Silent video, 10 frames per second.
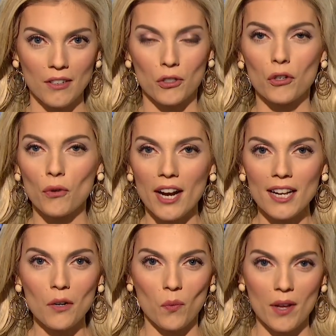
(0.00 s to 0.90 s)

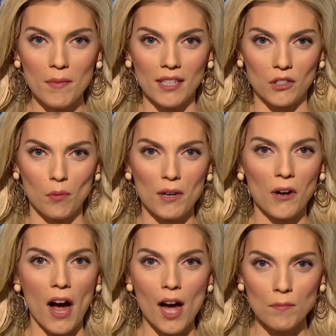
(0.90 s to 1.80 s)
Degrading women to
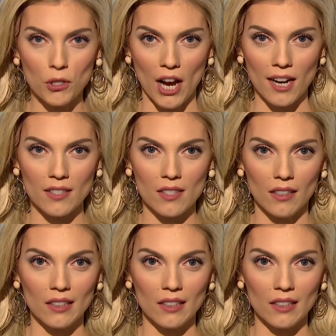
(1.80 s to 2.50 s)
mere objects